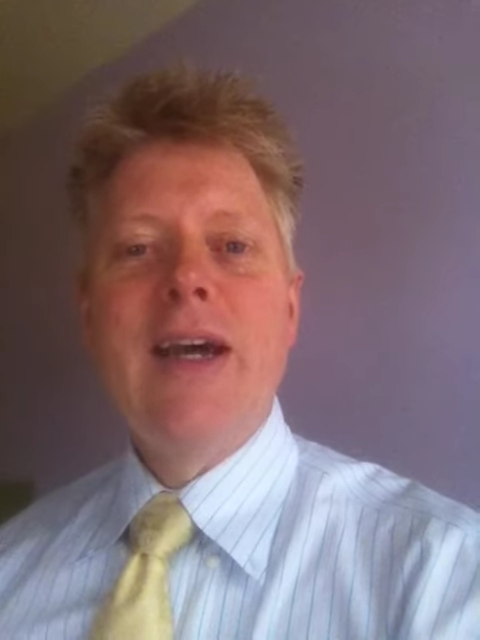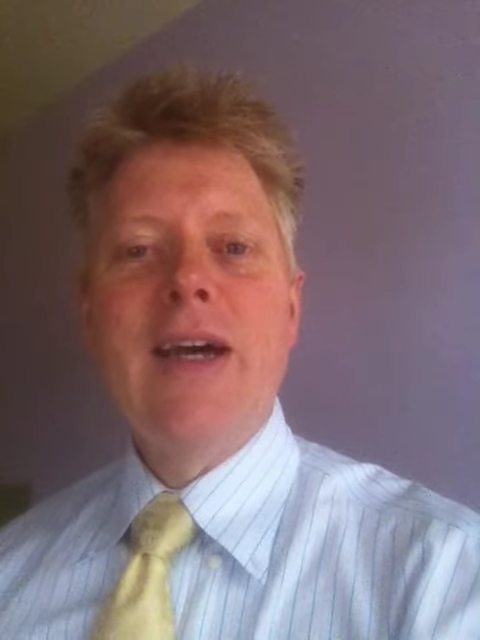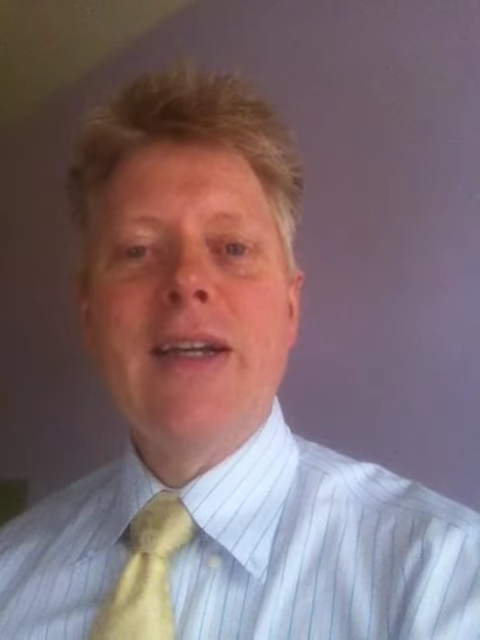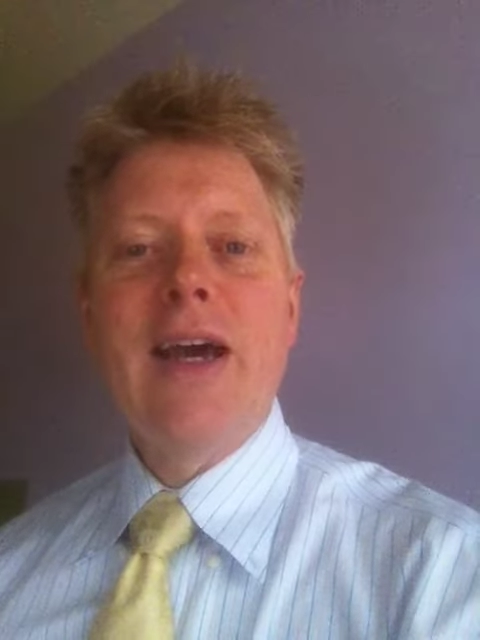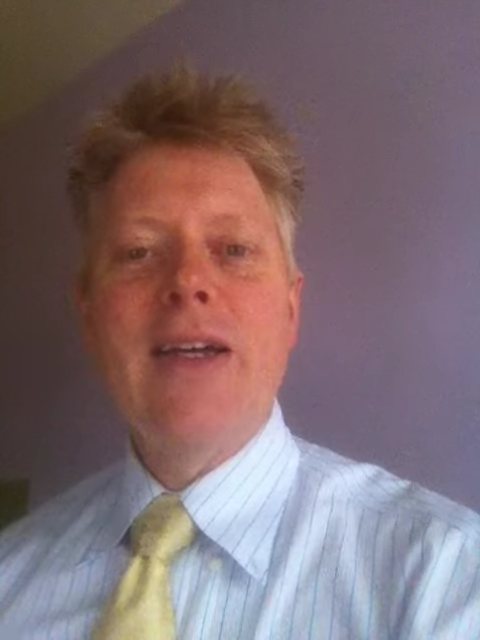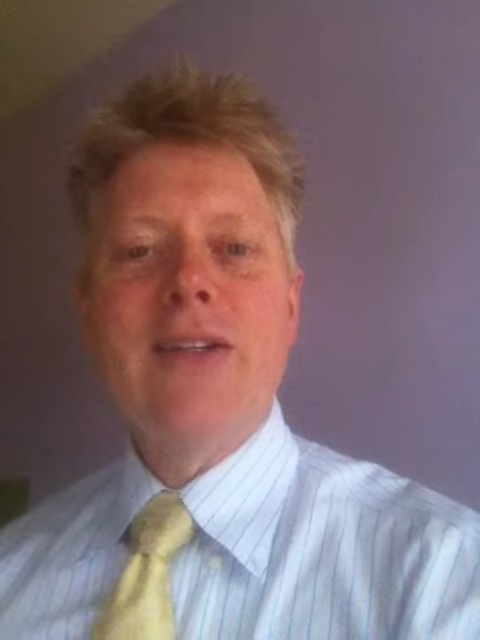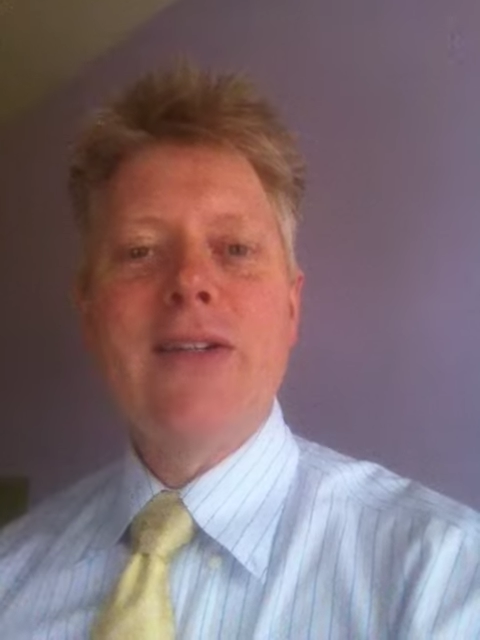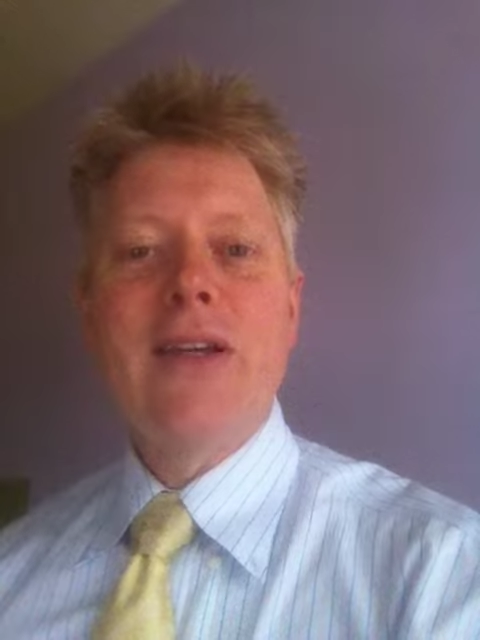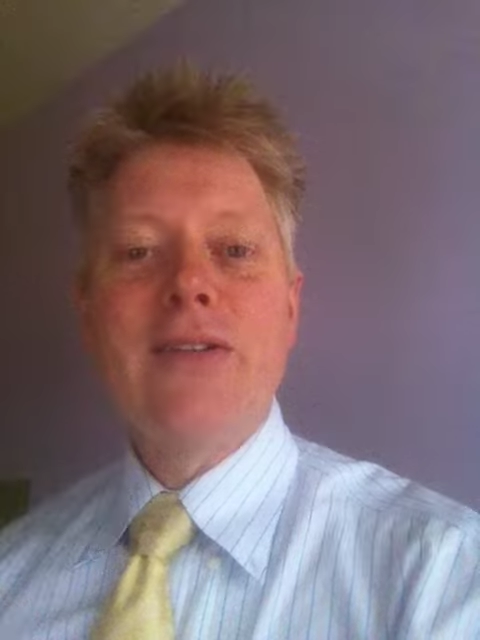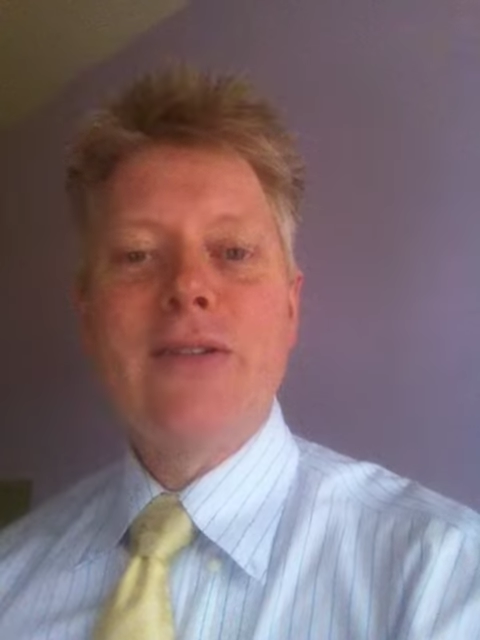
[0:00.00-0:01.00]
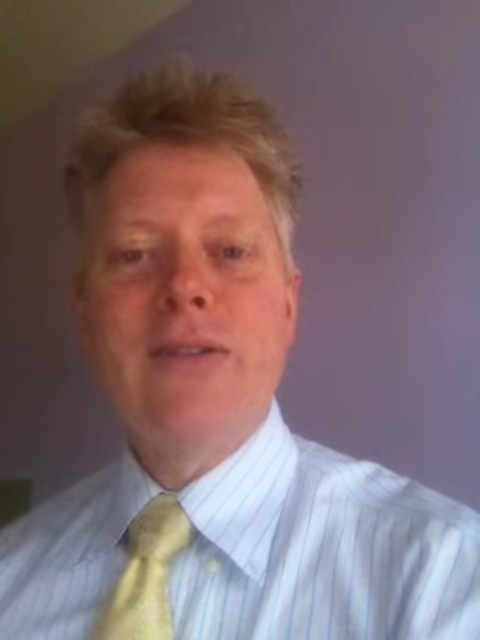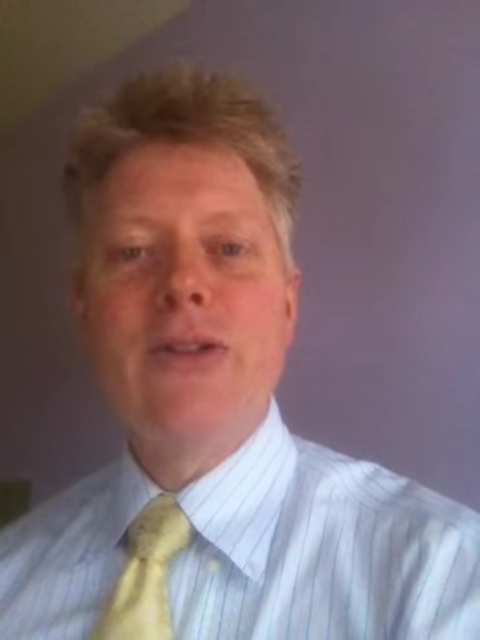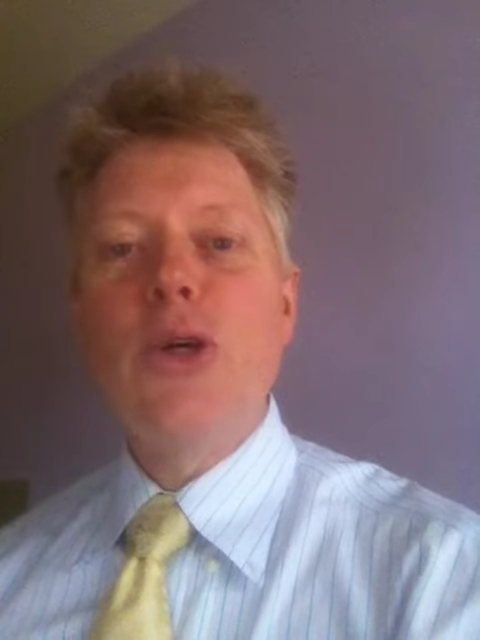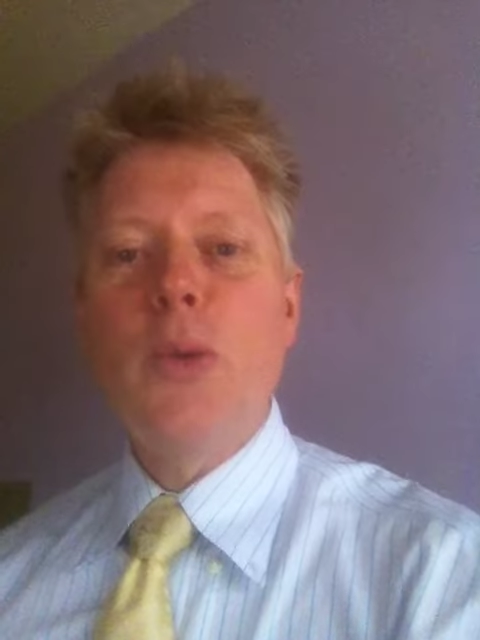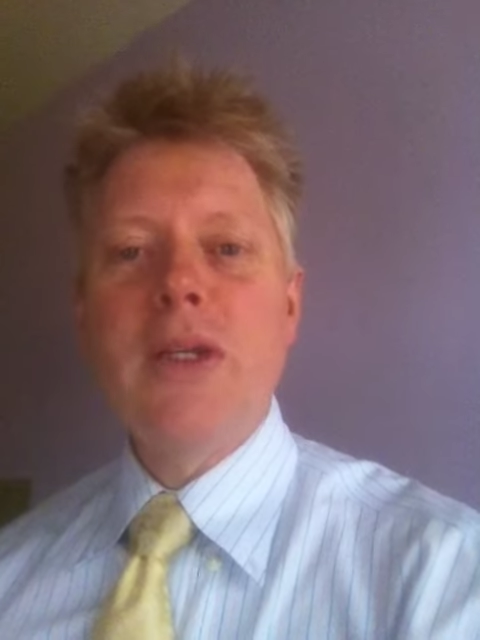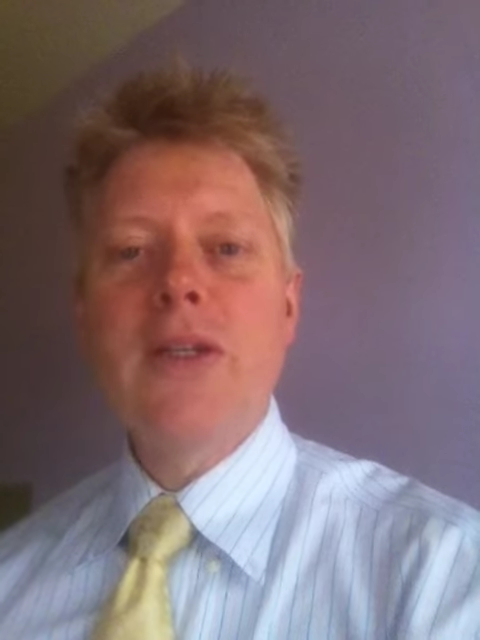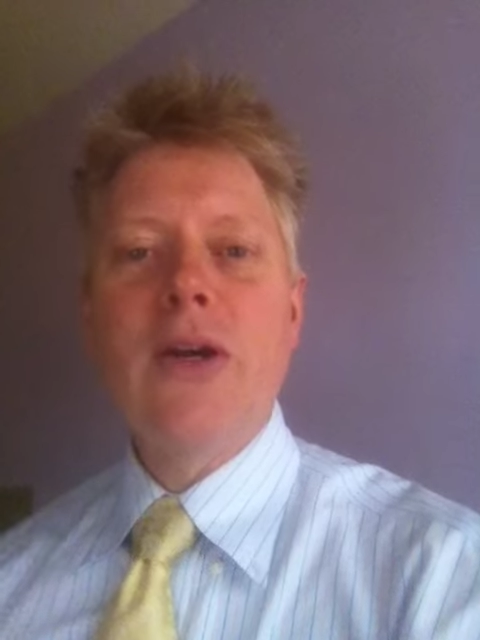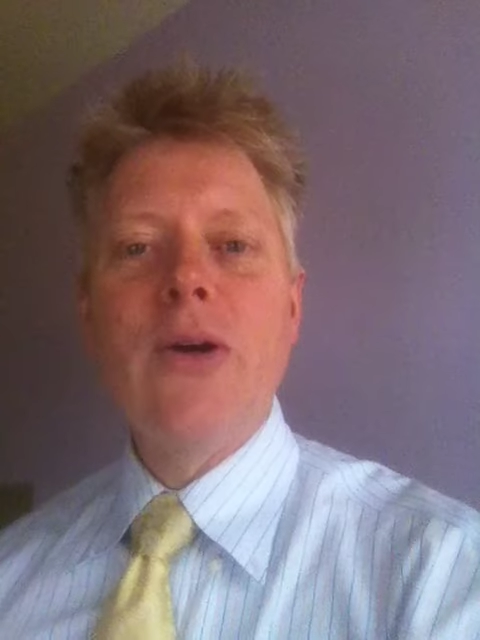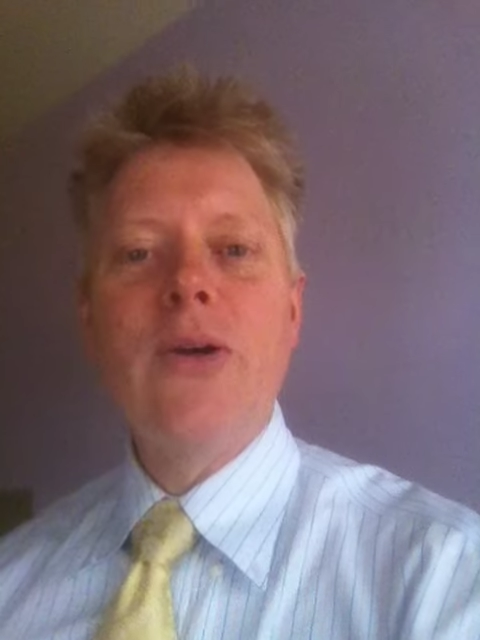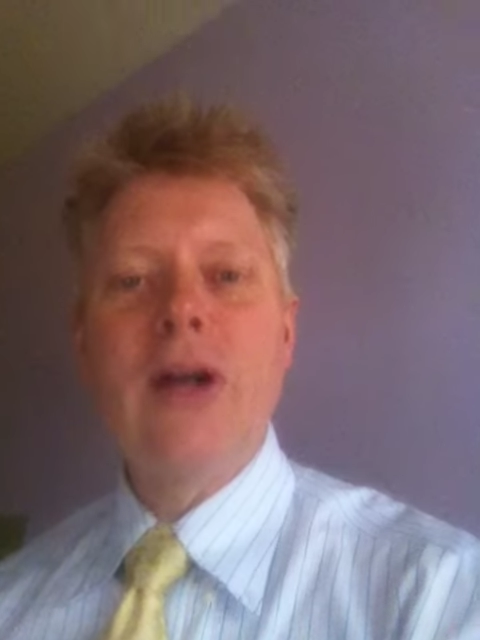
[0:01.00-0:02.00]
And Gandhi says, two weeks
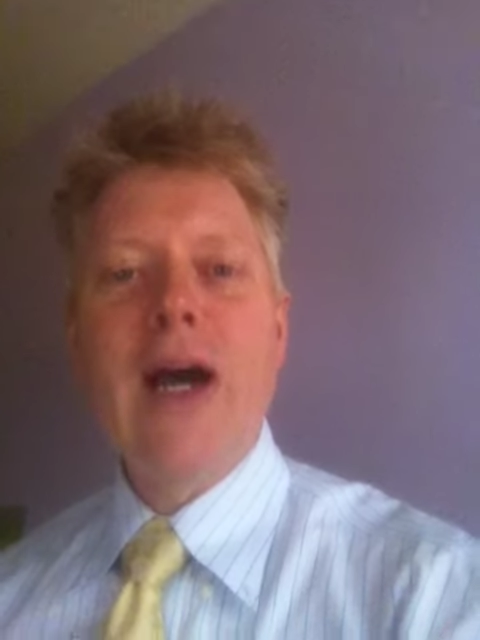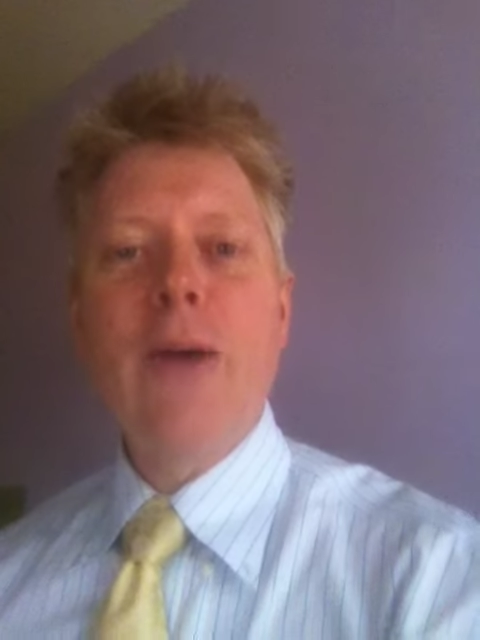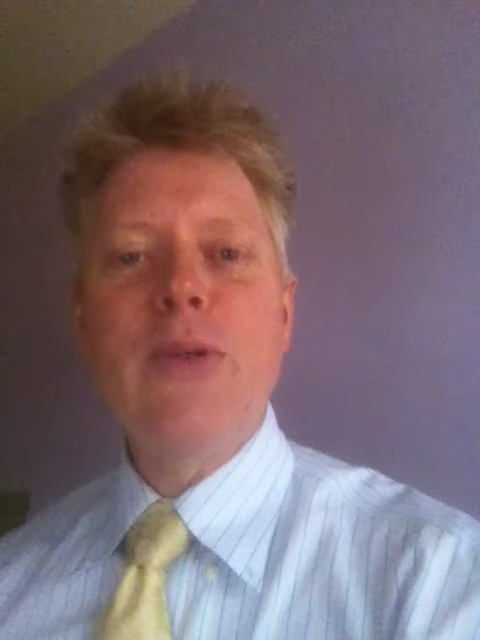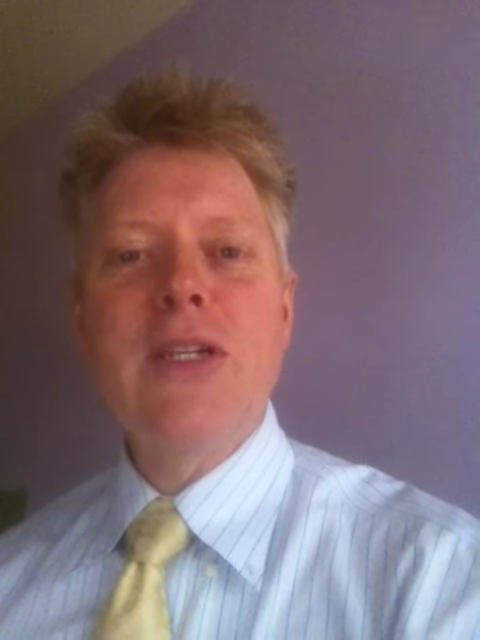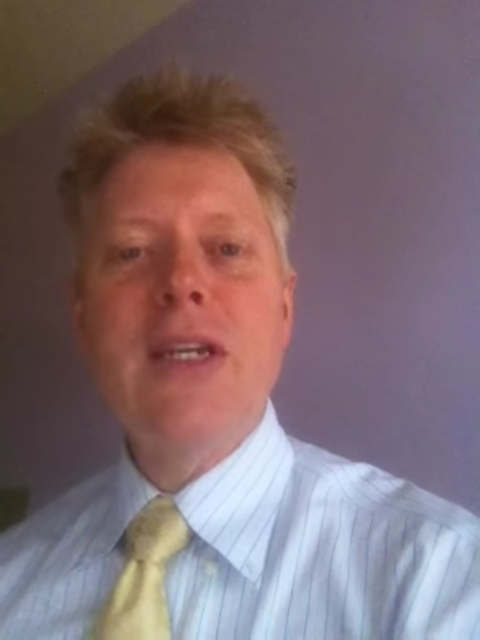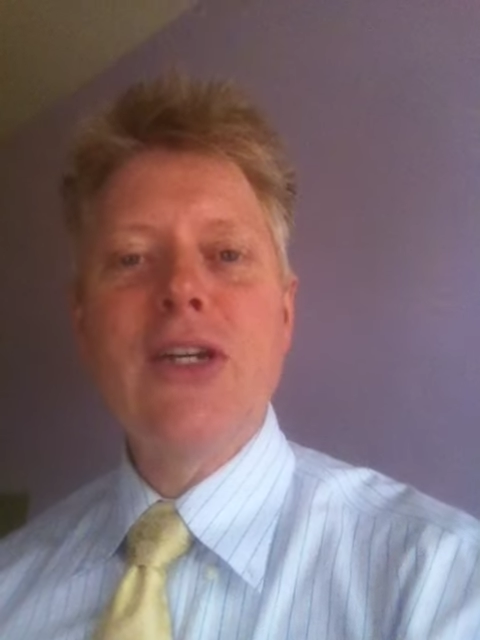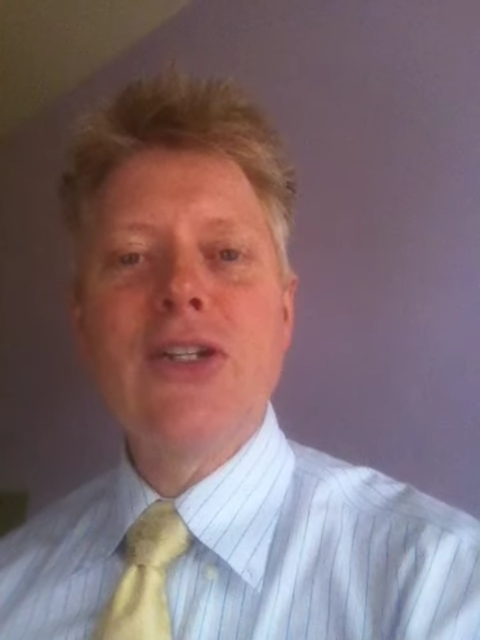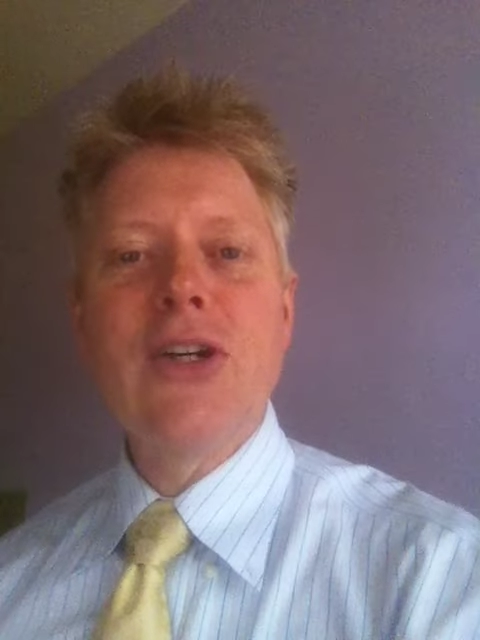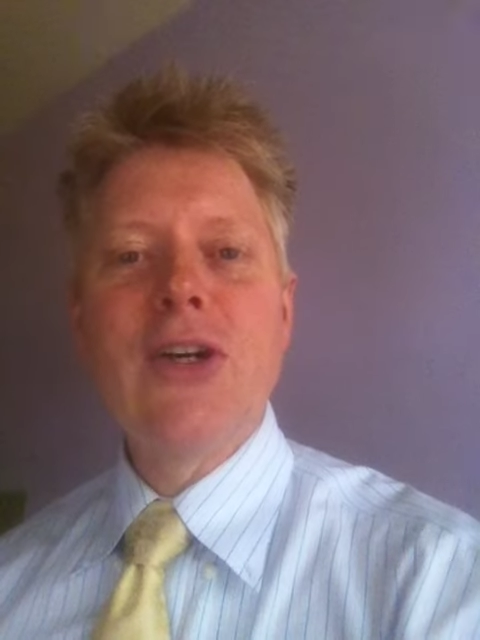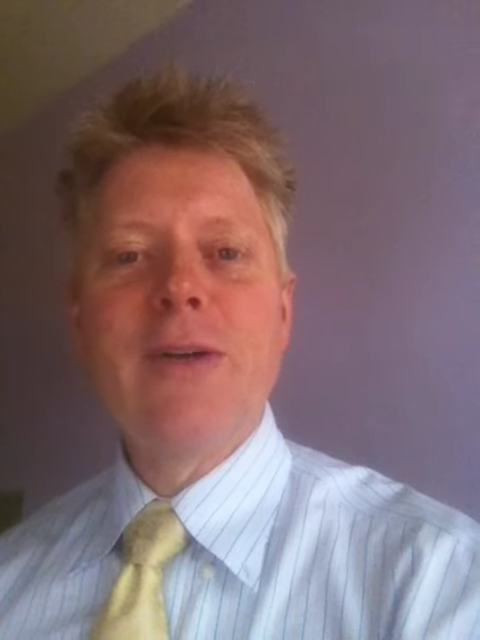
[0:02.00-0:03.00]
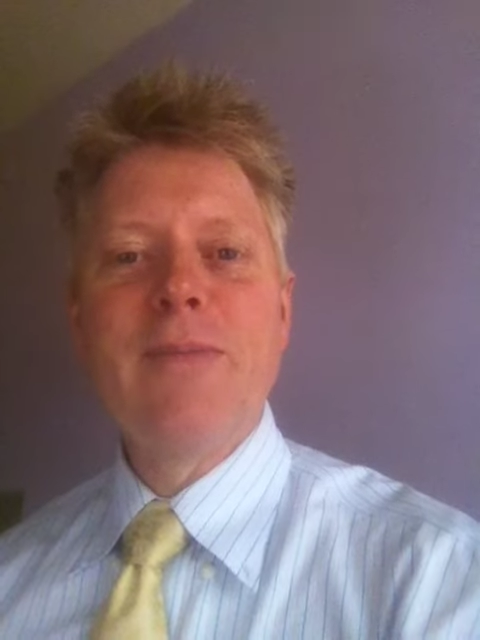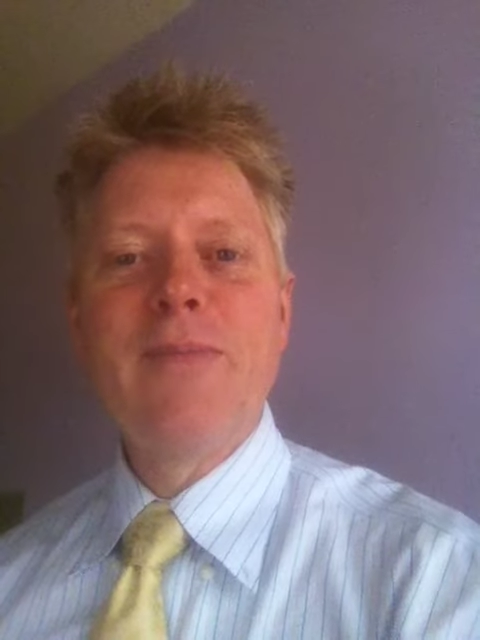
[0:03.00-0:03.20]
ago, I was eating sugar.